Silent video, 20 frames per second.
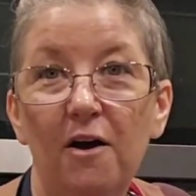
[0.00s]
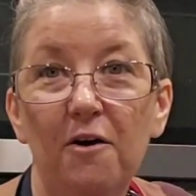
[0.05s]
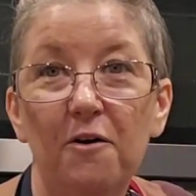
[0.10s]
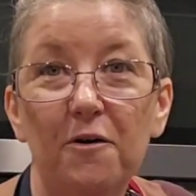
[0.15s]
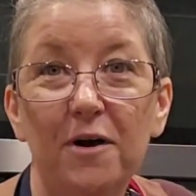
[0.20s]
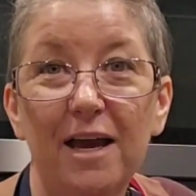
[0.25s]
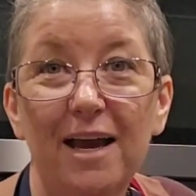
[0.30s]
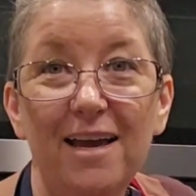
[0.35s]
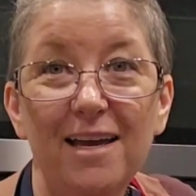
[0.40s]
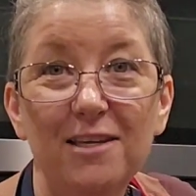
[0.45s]

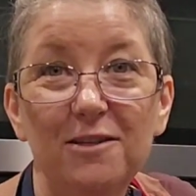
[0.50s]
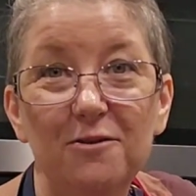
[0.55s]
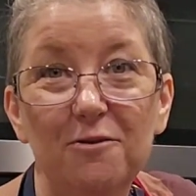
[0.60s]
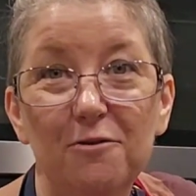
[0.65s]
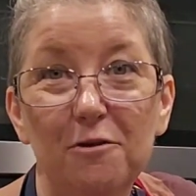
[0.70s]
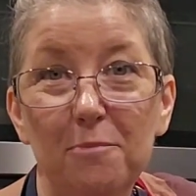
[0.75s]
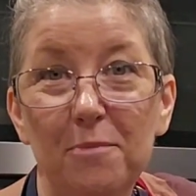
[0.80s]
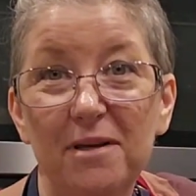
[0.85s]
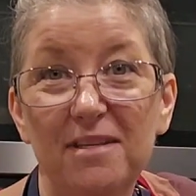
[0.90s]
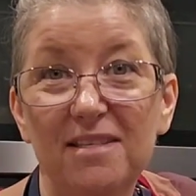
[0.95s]
Okay,
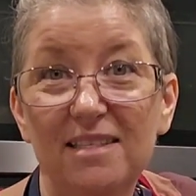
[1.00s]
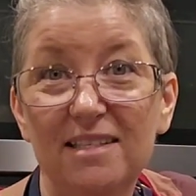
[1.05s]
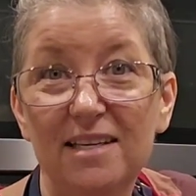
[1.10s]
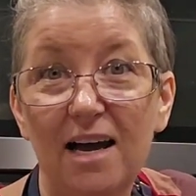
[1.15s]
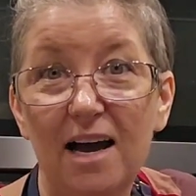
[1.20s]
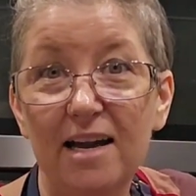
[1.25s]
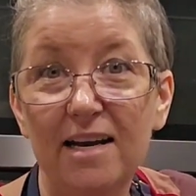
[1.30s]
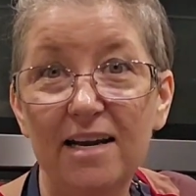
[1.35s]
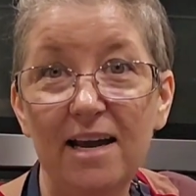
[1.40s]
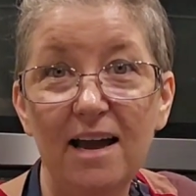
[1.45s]
so the
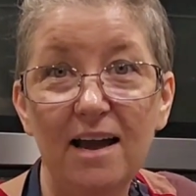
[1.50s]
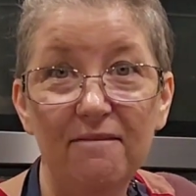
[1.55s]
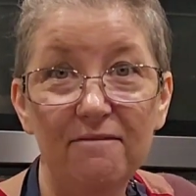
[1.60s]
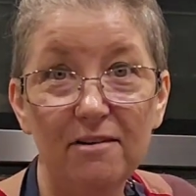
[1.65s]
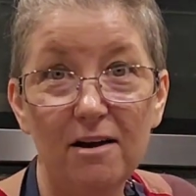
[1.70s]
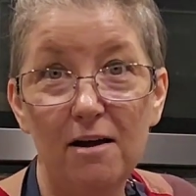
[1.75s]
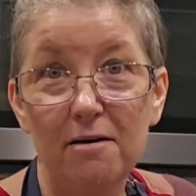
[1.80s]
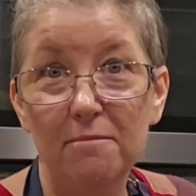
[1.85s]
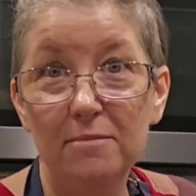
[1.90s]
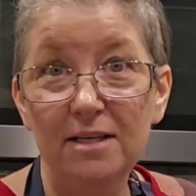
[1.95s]
biscotti have
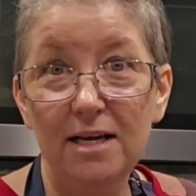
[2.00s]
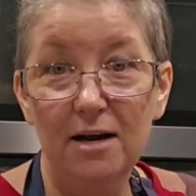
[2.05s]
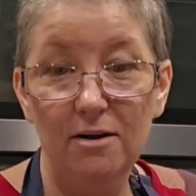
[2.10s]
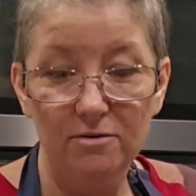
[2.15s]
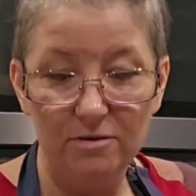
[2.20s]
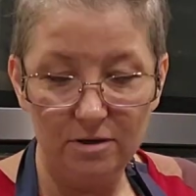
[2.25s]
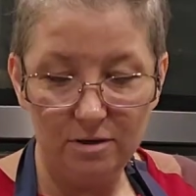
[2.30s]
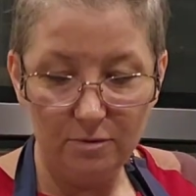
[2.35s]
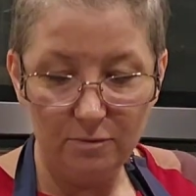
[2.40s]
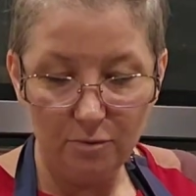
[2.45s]
come
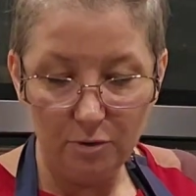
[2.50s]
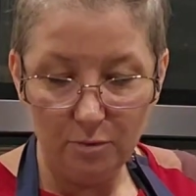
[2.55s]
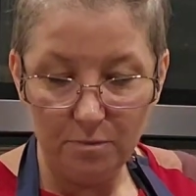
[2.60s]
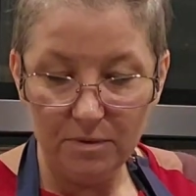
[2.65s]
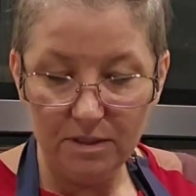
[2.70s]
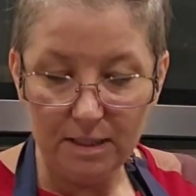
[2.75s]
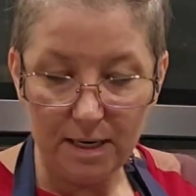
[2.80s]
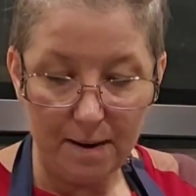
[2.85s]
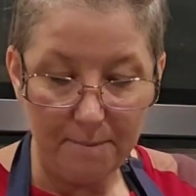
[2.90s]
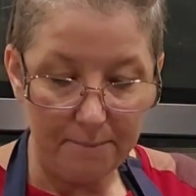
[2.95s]
down to
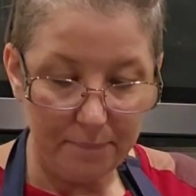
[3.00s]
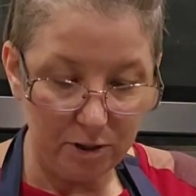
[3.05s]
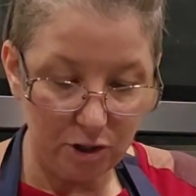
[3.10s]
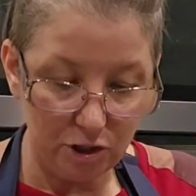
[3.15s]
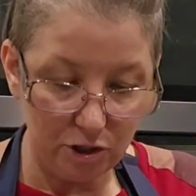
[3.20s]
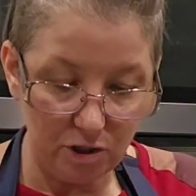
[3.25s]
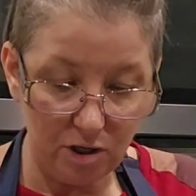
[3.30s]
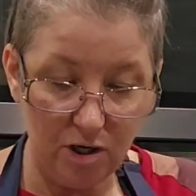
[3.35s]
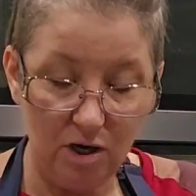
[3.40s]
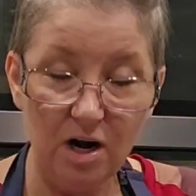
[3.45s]
room
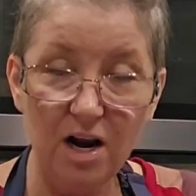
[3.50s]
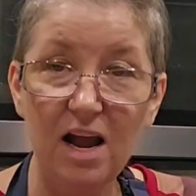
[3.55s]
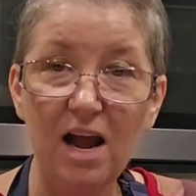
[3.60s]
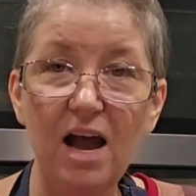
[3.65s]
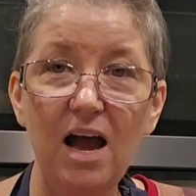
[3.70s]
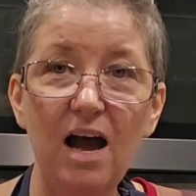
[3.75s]
temperature.